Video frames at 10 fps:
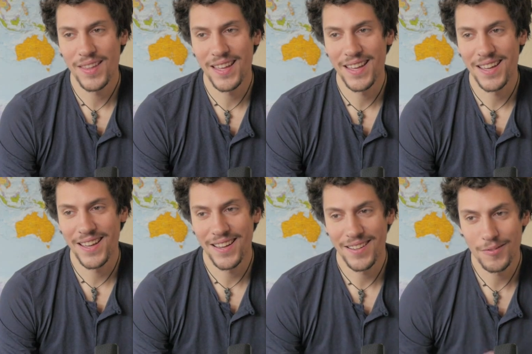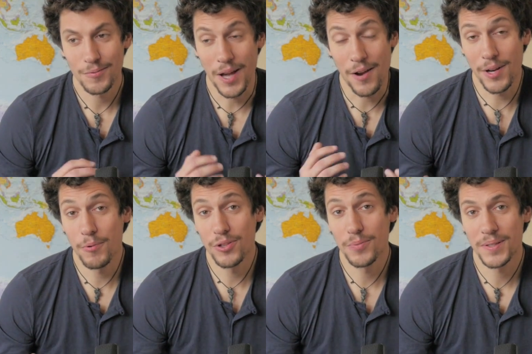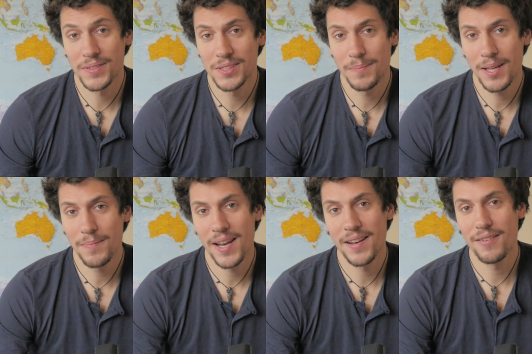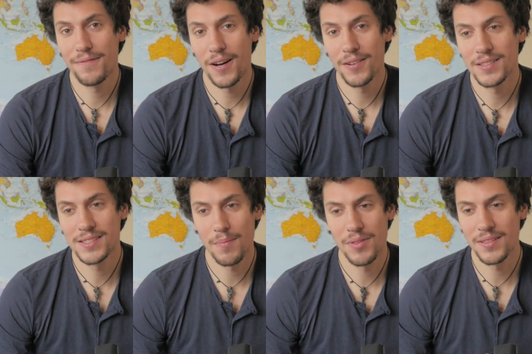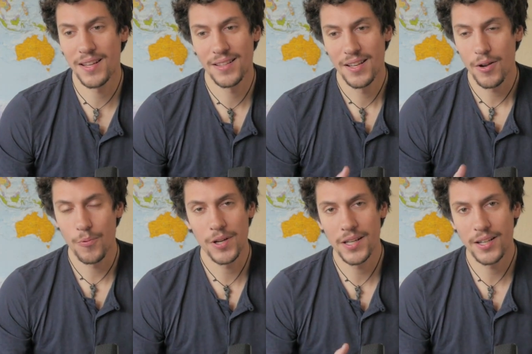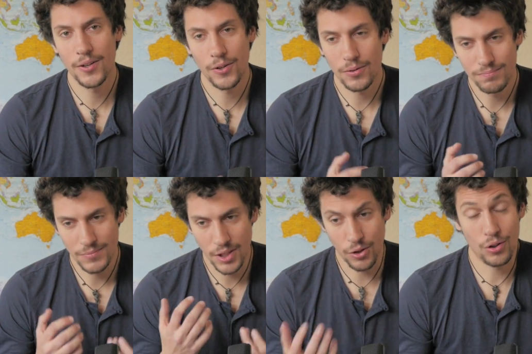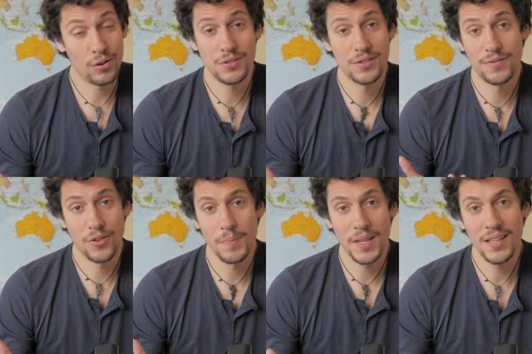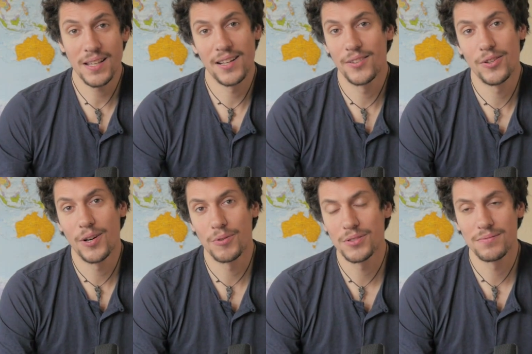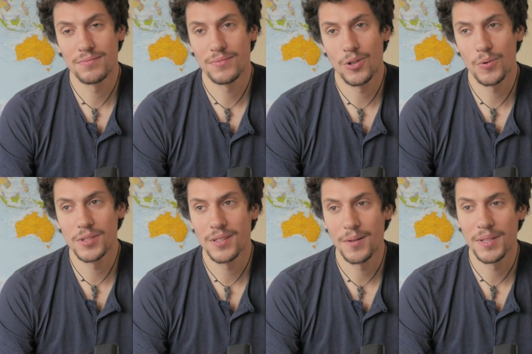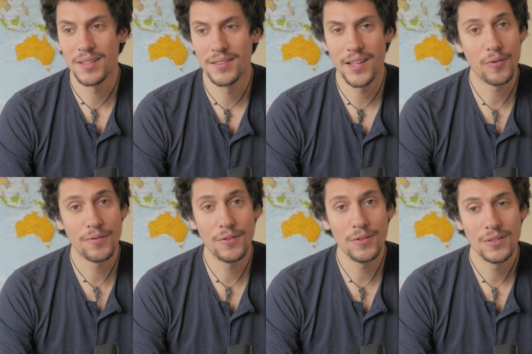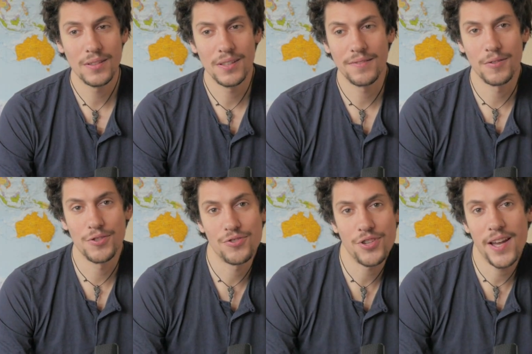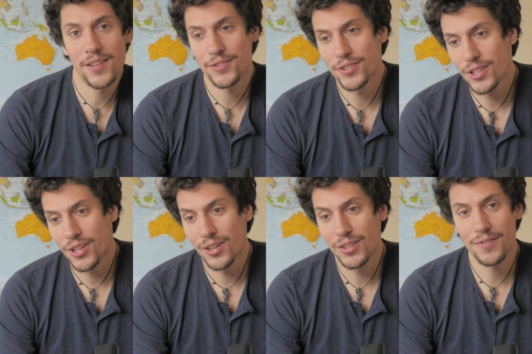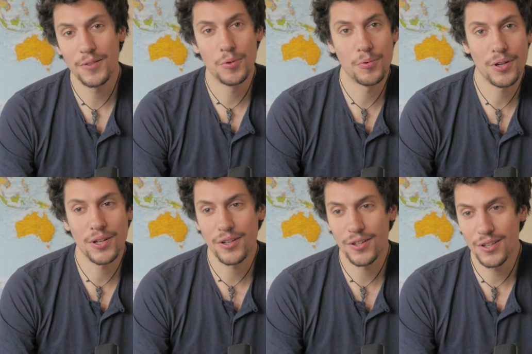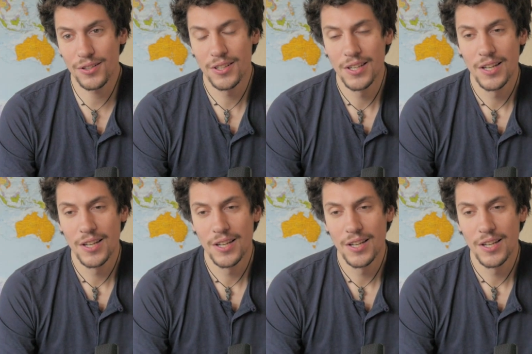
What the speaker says: I really wanted to participate, but I never found it something that really calls for me. I don't know. I was always a bit doubtful if I should try it or not, if it will work or not.